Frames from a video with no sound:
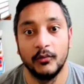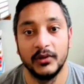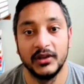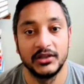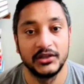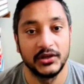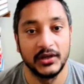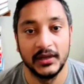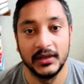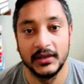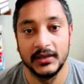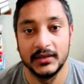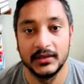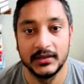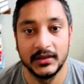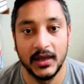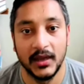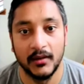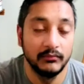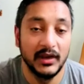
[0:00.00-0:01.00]
which
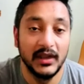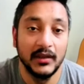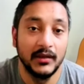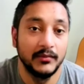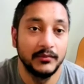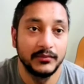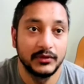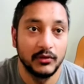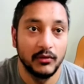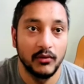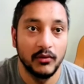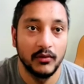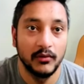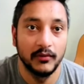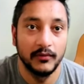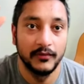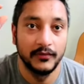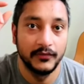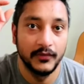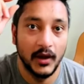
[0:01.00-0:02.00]
is names
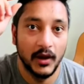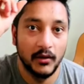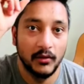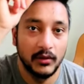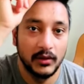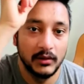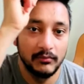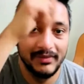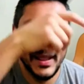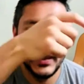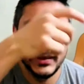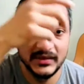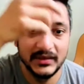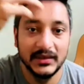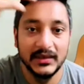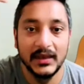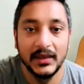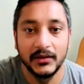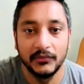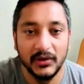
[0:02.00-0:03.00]
of our black
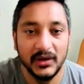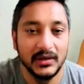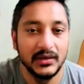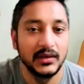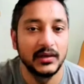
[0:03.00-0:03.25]
tea and green tea,